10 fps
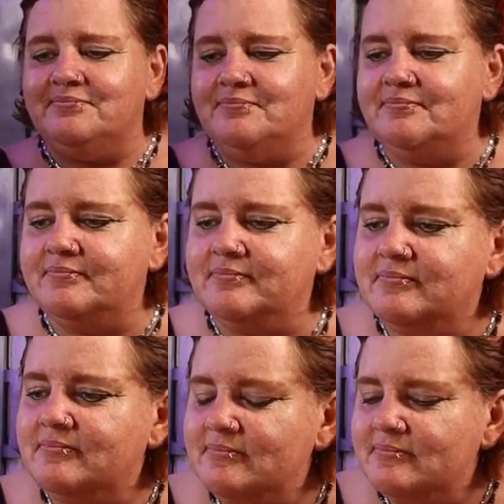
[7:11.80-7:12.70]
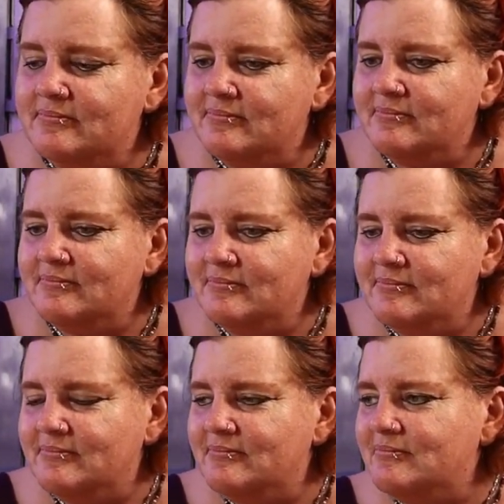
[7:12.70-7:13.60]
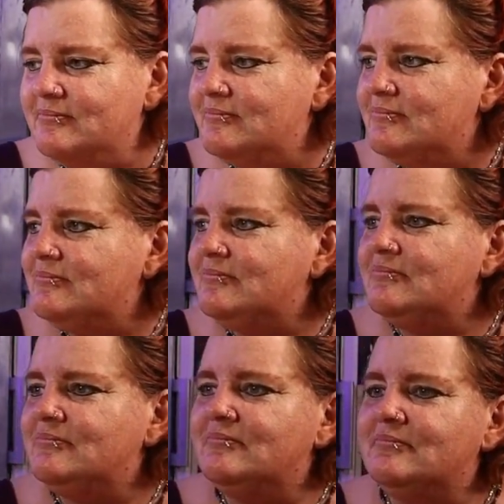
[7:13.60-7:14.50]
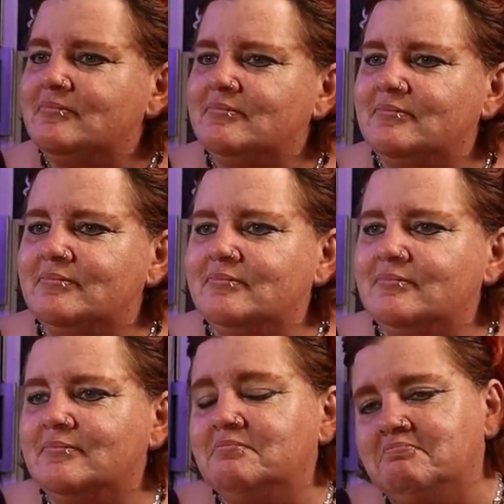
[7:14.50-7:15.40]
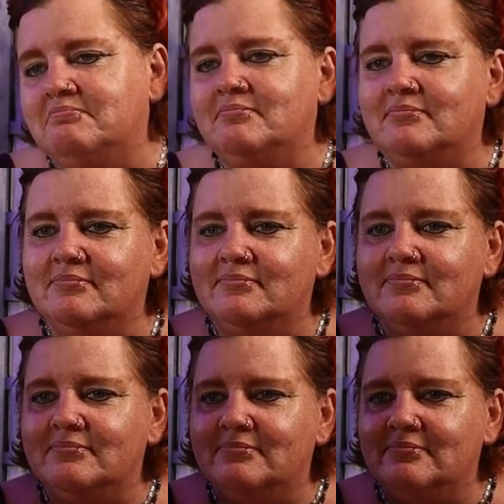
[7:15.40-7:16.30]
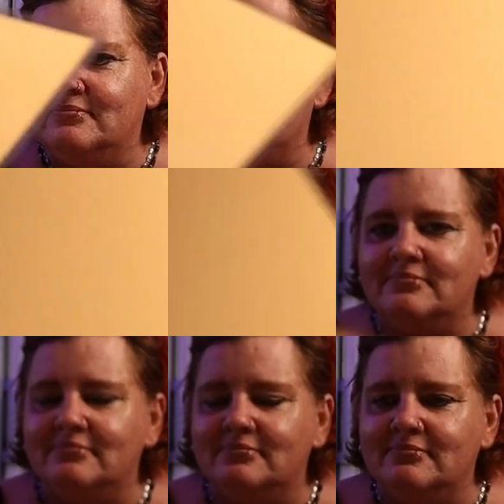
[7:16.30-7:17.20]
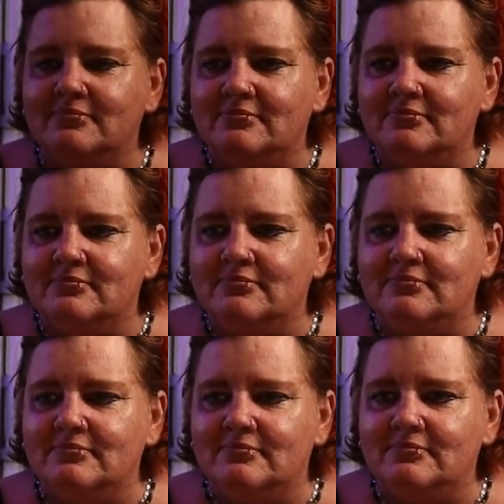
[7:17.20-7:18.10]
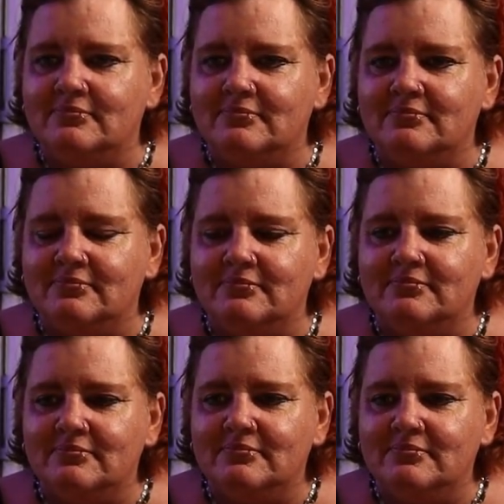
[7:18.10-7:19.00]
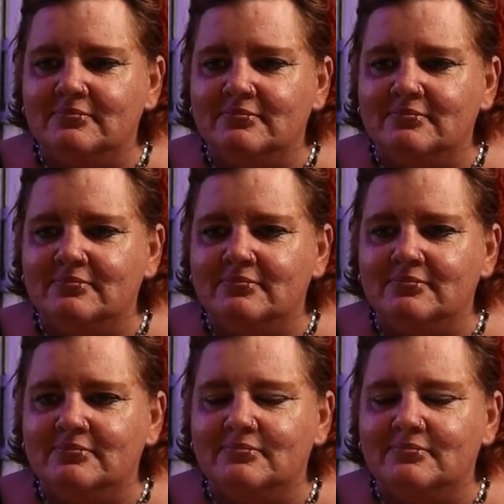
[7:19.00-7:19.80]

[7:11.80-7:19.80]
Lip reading: This person isn't speaking.